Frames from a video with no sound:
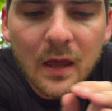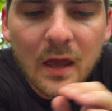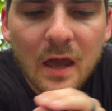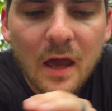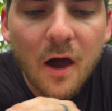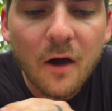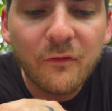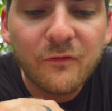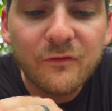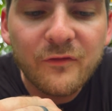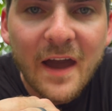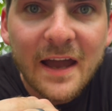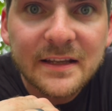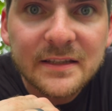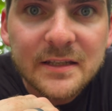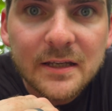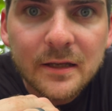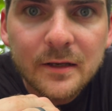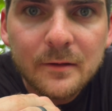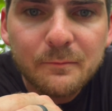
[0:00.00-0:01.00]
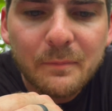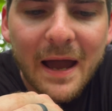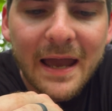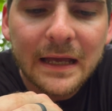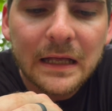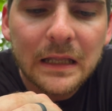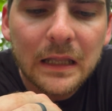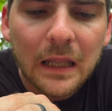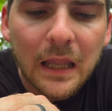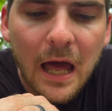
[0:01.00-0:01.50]
affected by
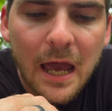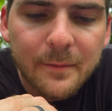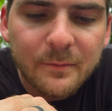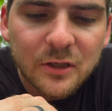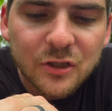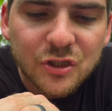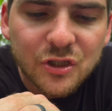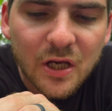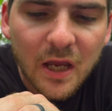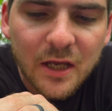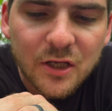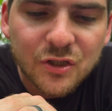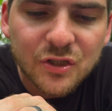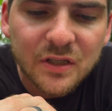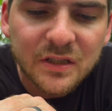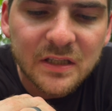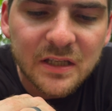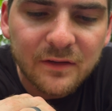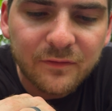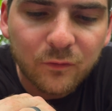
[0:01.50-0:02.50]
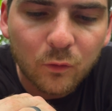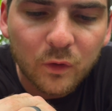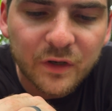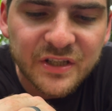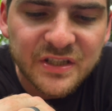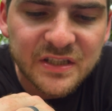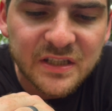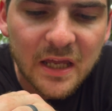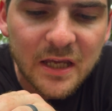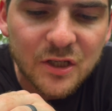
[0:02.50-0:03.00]
climate change and
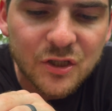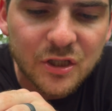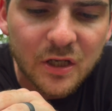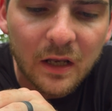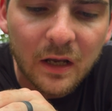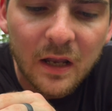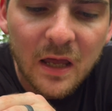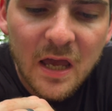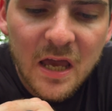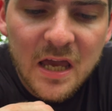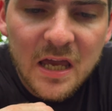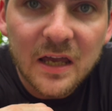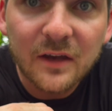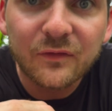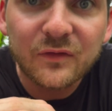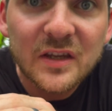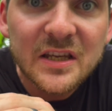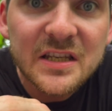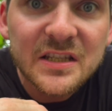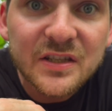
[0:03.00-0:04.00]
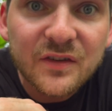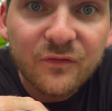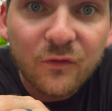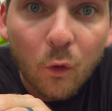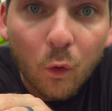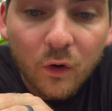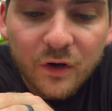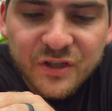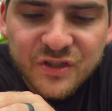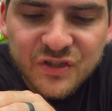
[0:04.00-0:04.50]
deforestation. If these
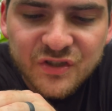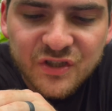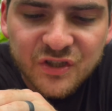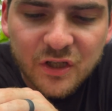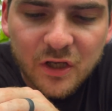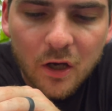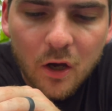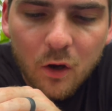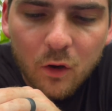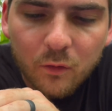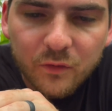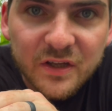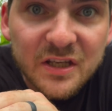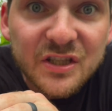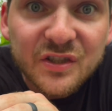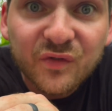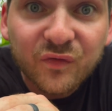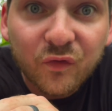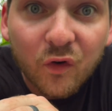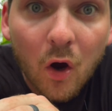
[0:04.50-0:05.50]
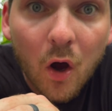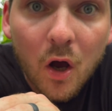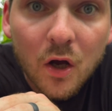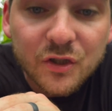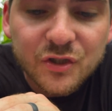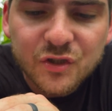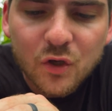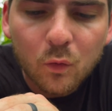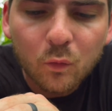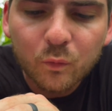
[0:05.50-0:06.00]
forests go, these
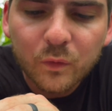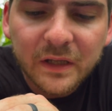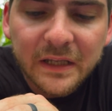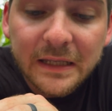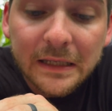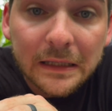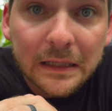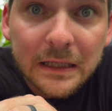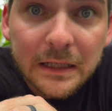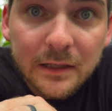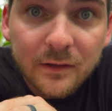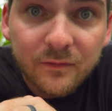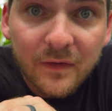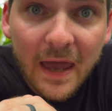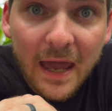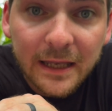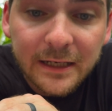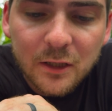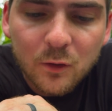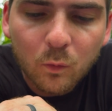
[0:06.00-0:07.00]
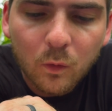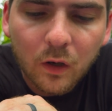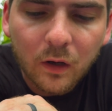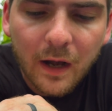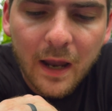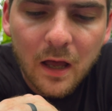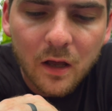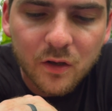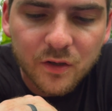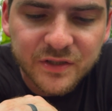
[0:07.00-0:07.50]
frogs don't really live
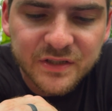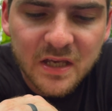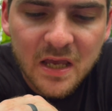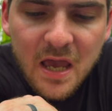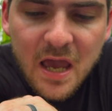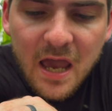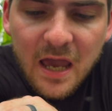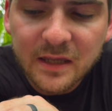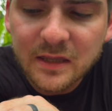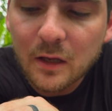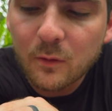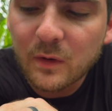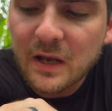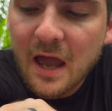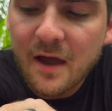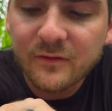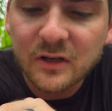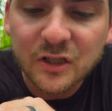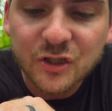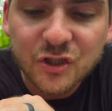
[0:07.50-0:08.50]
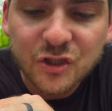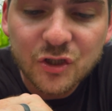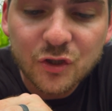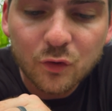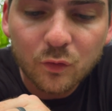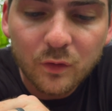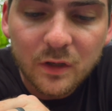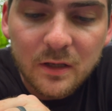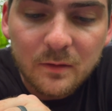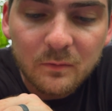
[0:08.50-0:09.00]
anywhere else, and they would have an
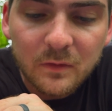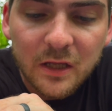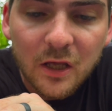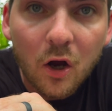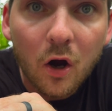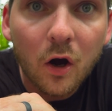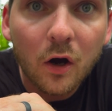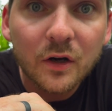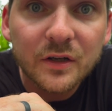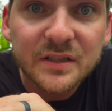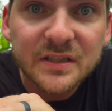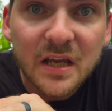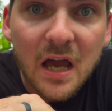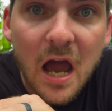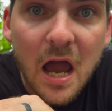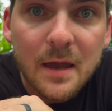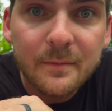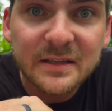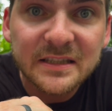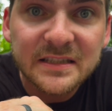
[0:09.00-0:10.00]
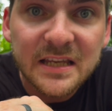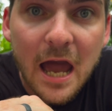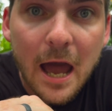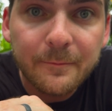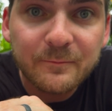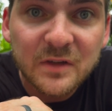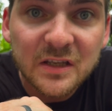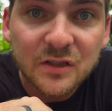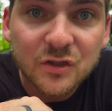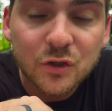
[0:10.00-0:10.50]
extremely hard time
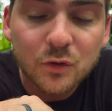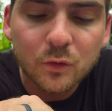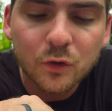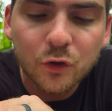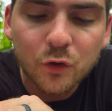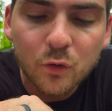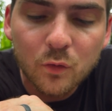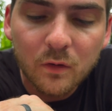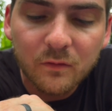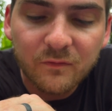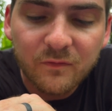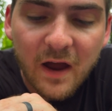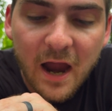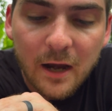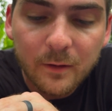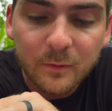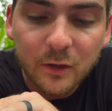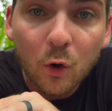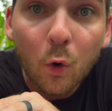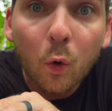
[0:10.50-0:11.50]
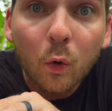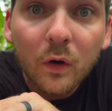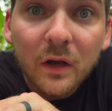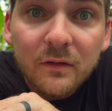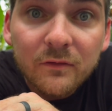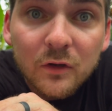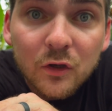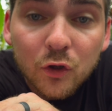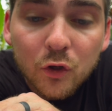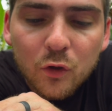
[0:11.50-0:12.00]
adapting to a new environment or
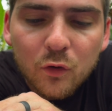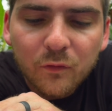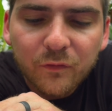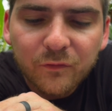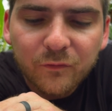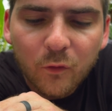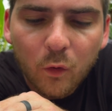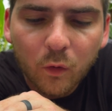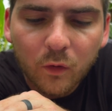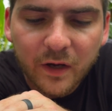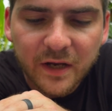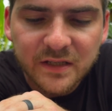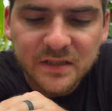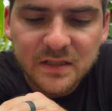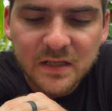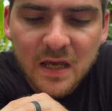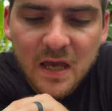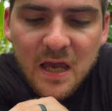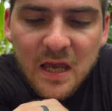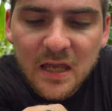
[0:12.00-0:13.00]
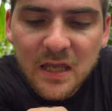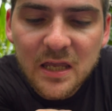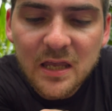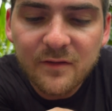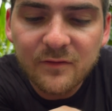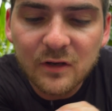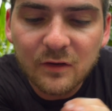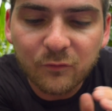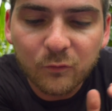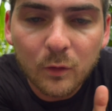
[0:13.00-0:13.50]
even new forest,
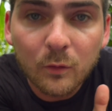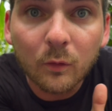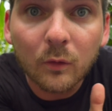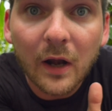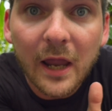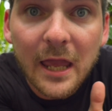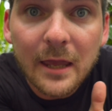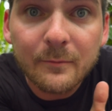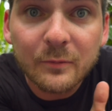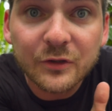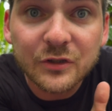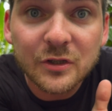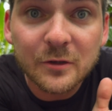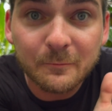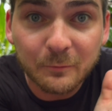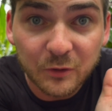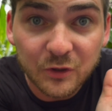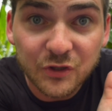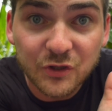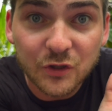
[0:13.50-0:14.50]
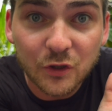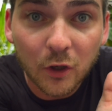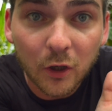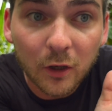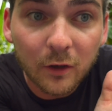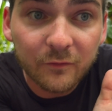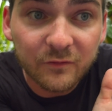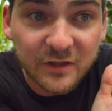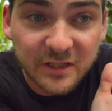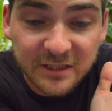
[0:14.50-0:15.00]
even if we were able to
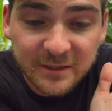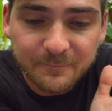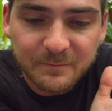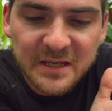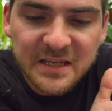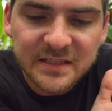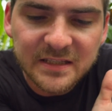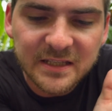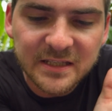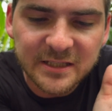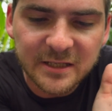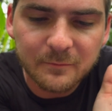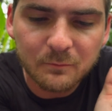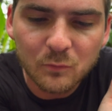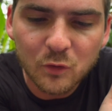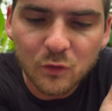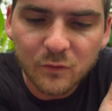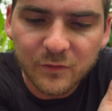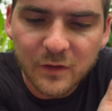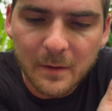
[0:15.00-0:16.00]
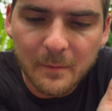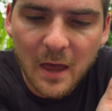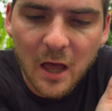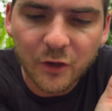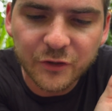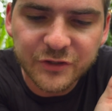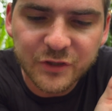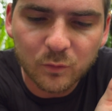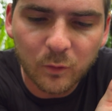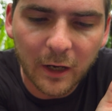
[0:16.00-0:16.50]
preserve the species and move them
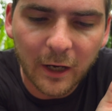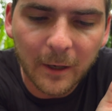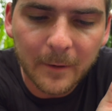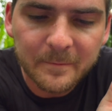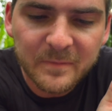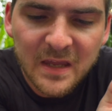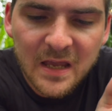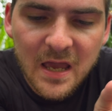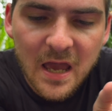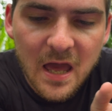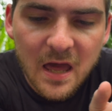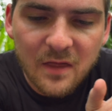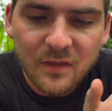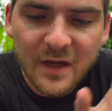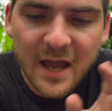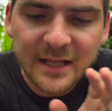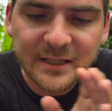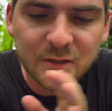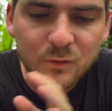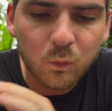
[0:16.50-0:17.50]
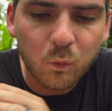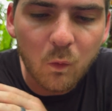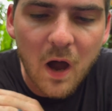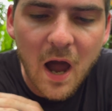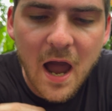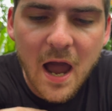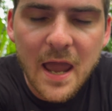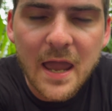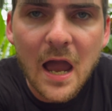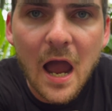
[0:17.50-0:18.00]
elsewhere. That's
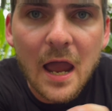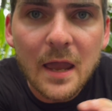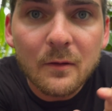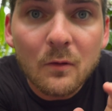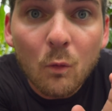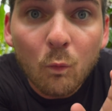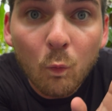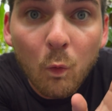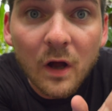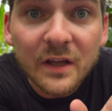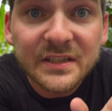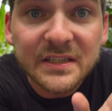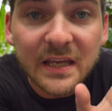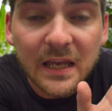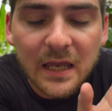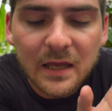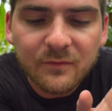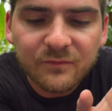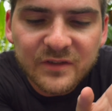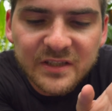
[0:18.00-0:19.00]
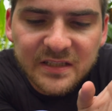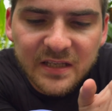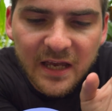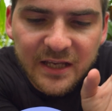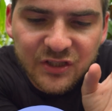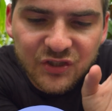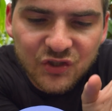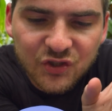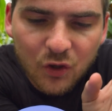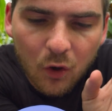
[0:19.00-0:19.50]
why I want to
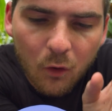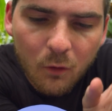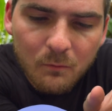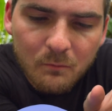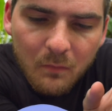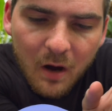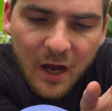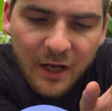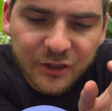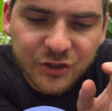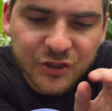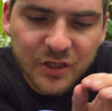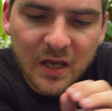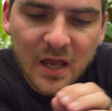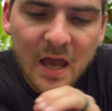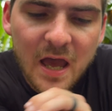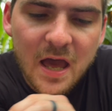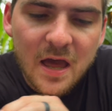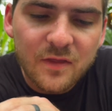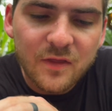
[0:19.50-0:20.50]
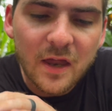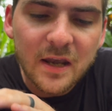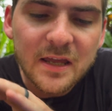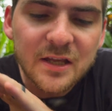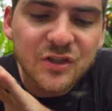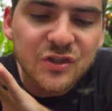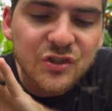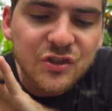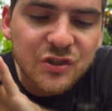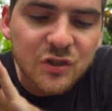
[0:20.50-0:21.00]
emphasize so much that
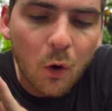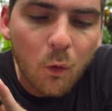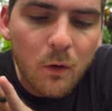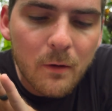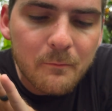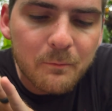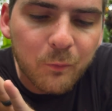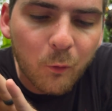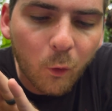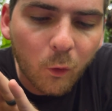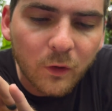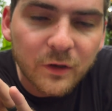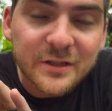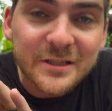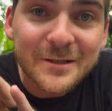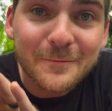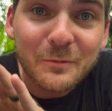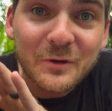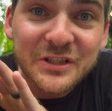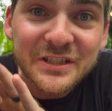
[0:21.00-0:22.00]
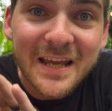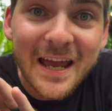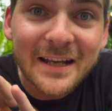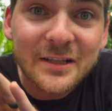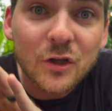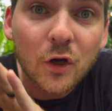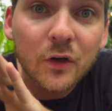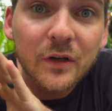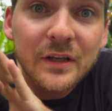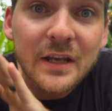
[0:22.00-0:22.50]
it's so important to
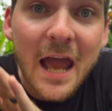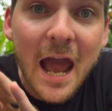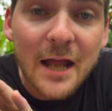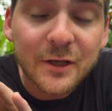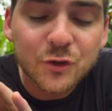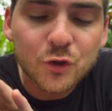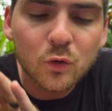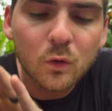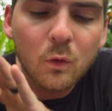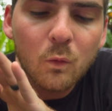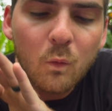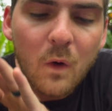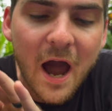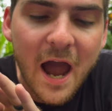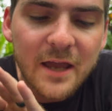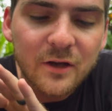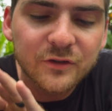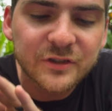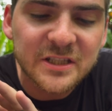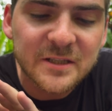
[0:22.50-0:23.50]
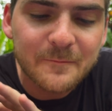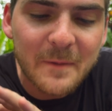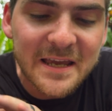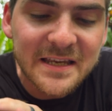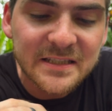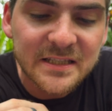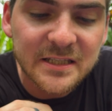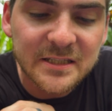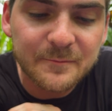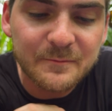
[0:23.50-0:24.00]
protect our natural wild
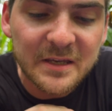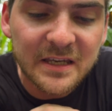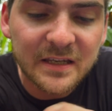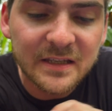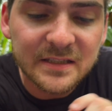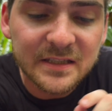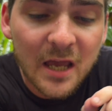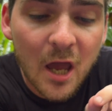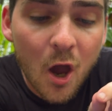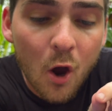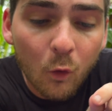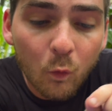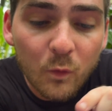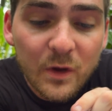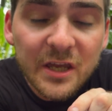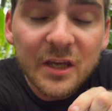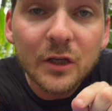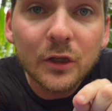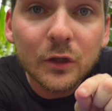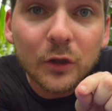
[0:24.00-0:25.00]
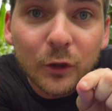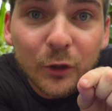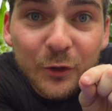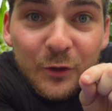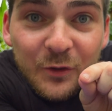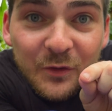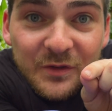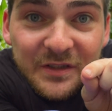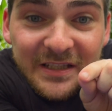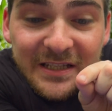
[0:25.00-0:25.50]
spaces because we could
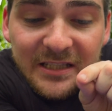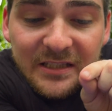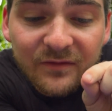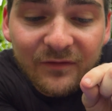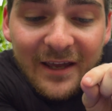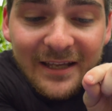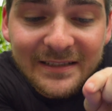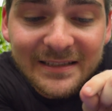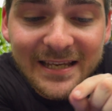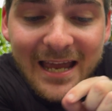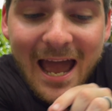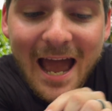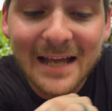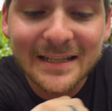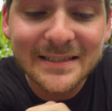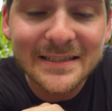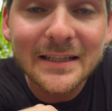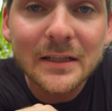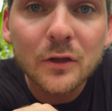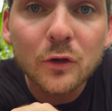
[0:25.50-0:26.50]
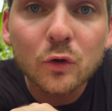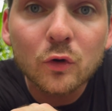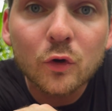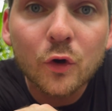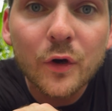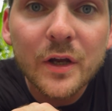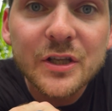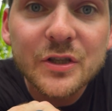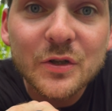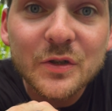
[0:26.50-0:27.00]
lose these fantastic little
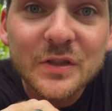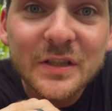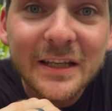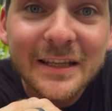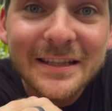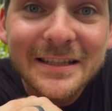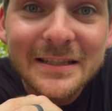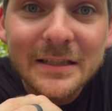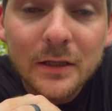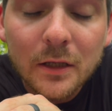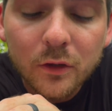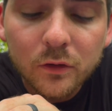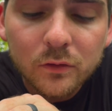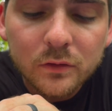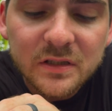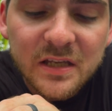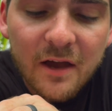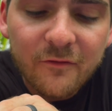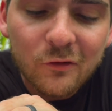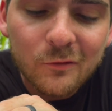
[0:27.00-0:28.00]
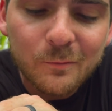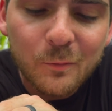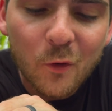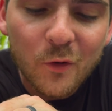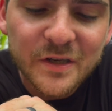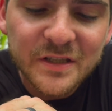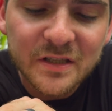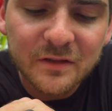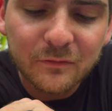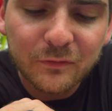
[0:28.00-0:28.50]
creatures like these little devil
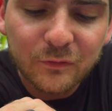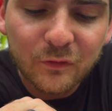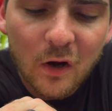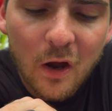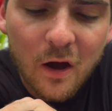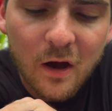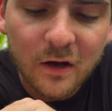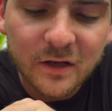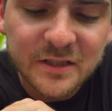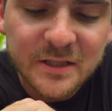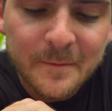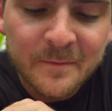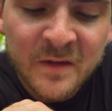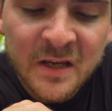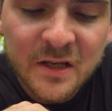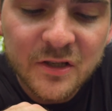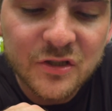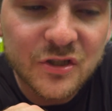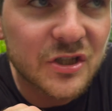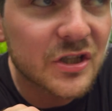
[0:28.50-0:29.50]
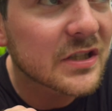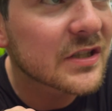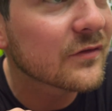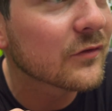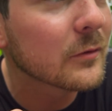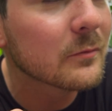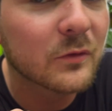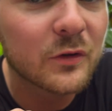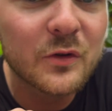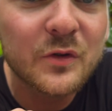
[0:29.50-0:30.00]
poison frogs just
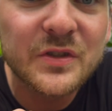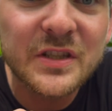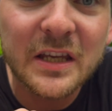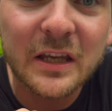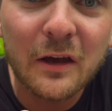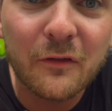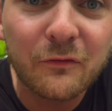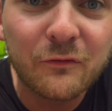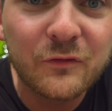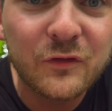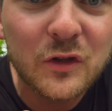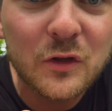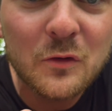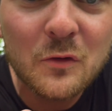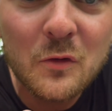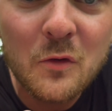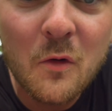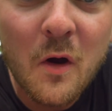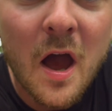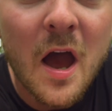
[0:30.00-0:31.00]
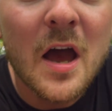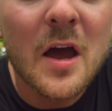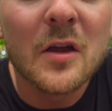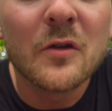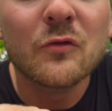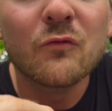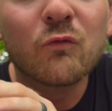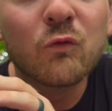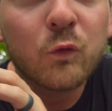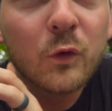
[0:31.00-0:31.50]
from losing a few
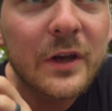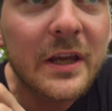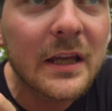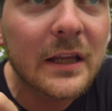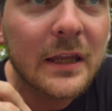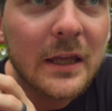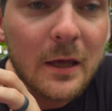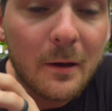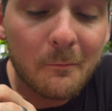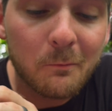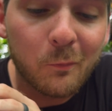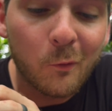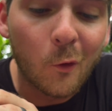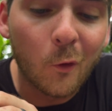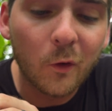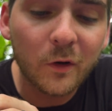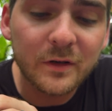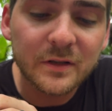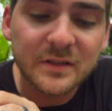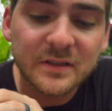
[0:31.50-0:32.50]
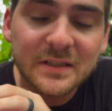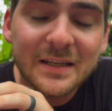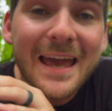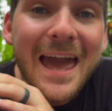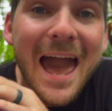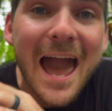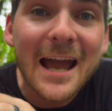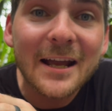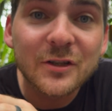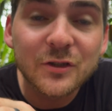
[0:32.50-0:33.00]
really important
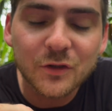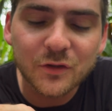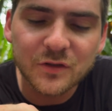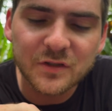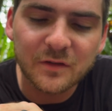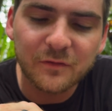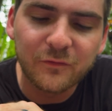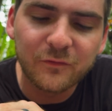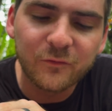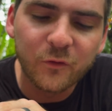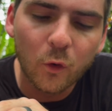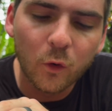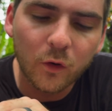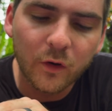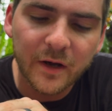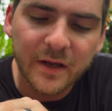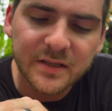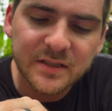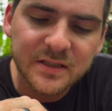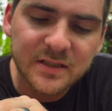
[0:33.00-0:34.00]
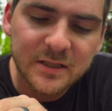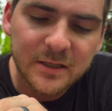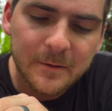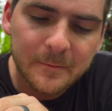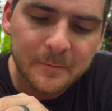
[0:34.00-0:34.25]
hectares of forest.